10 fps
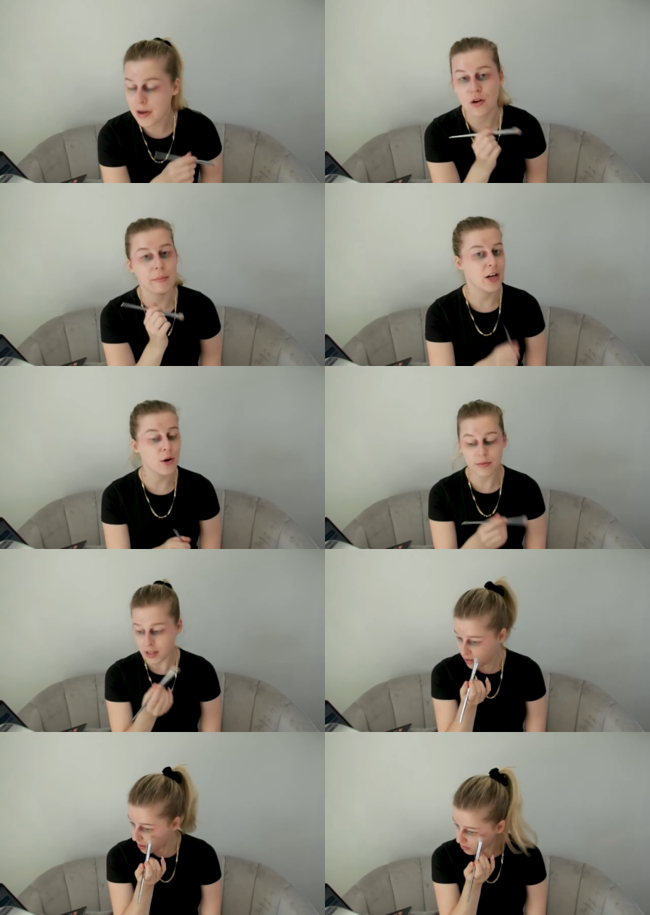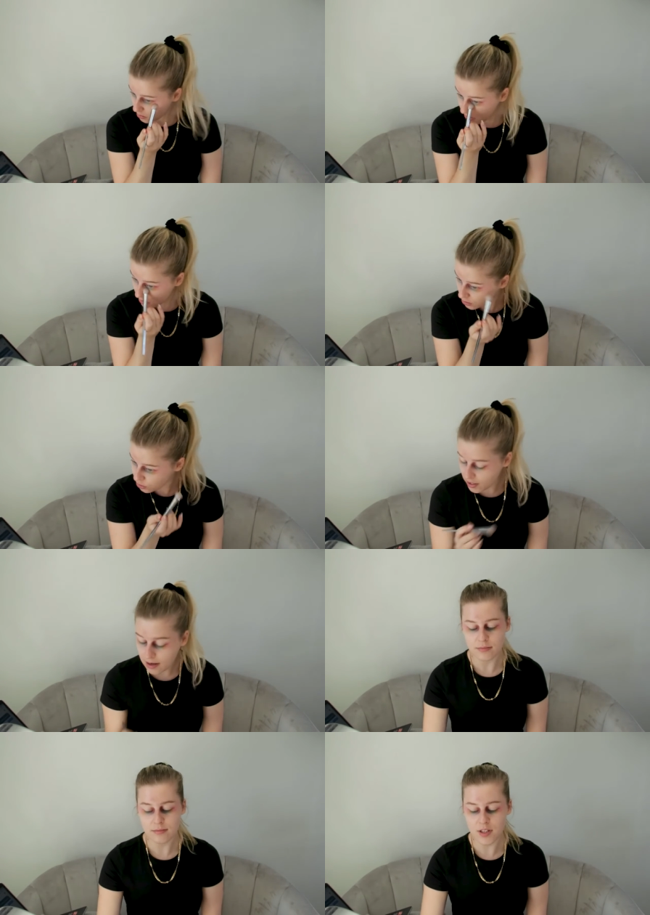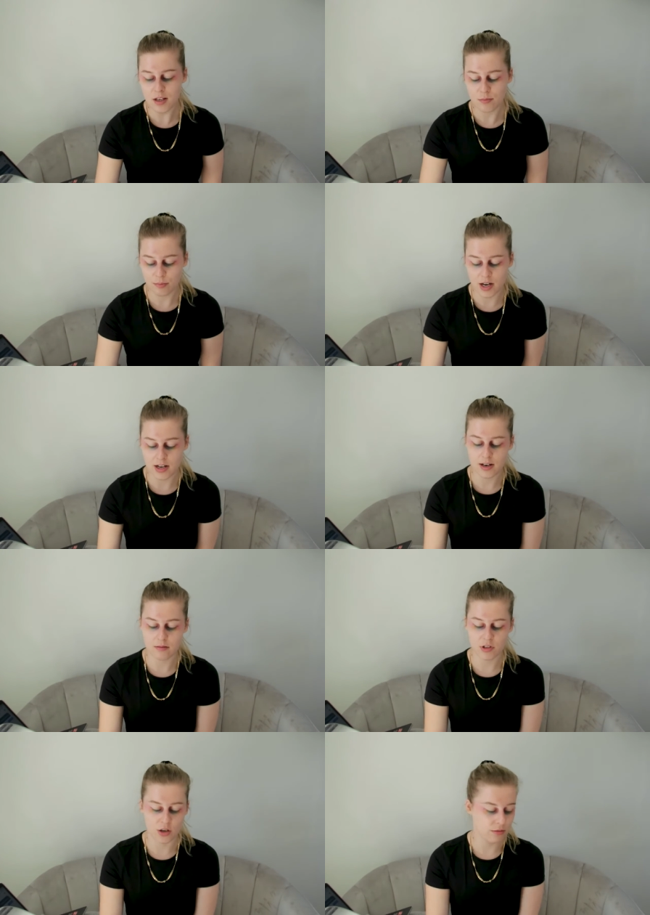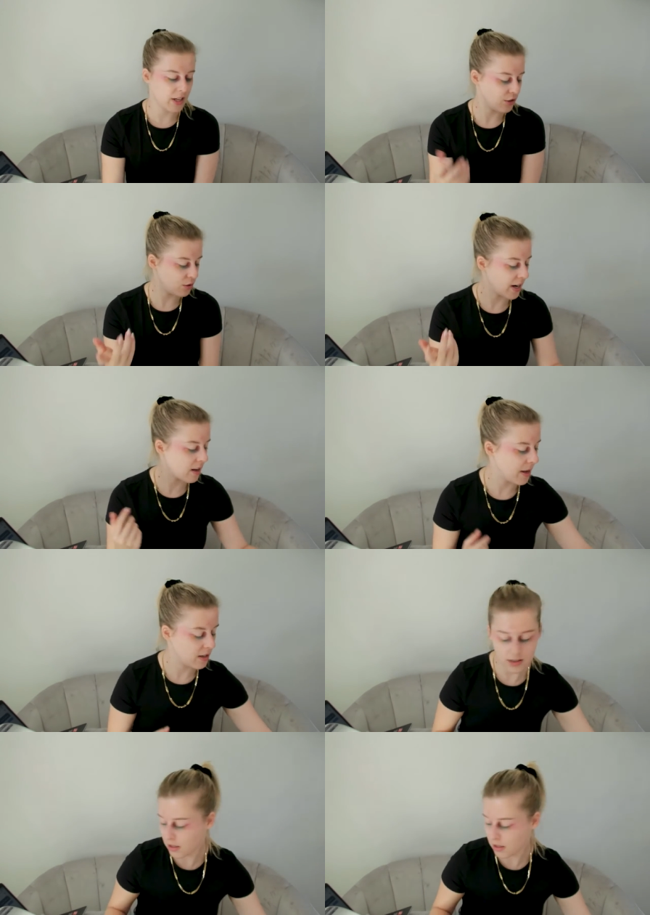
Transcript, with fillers: better on my own I didn't do that. But you know, they do recommend it.